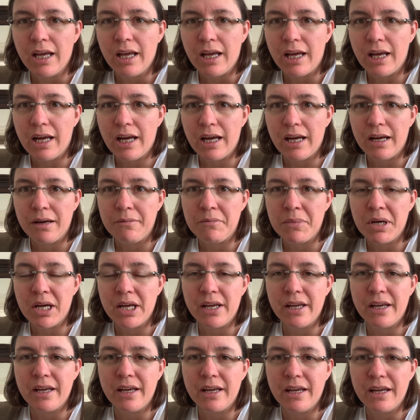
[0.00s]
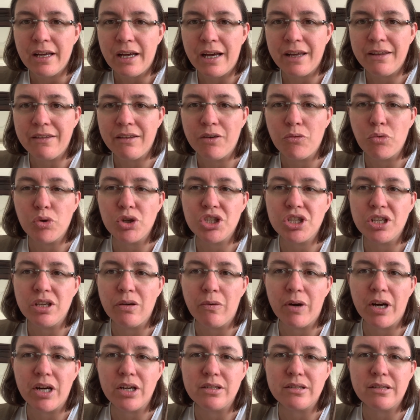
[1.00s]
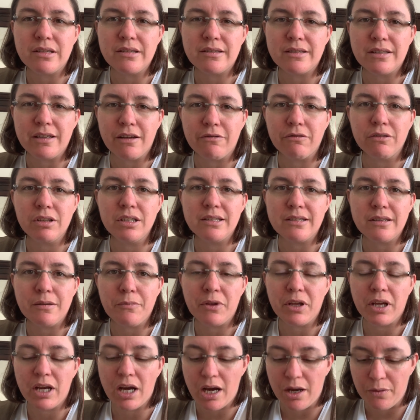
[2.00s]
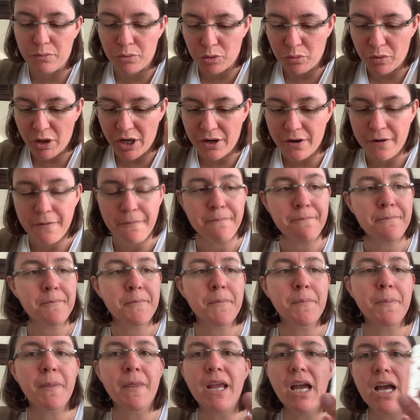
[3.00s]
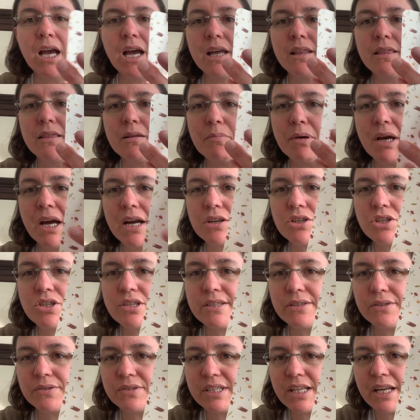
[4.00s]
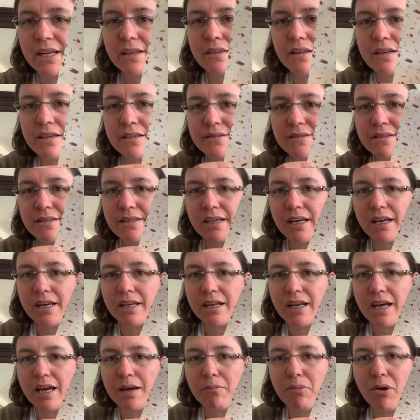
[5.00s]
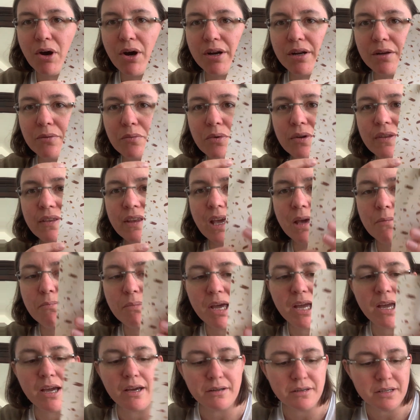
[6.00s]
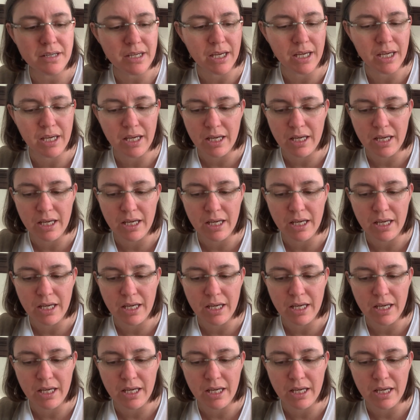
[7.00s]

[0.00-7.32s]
Um, I think what she wears is definitely something I would wear. And the back just looks like this. And I bought it with a band.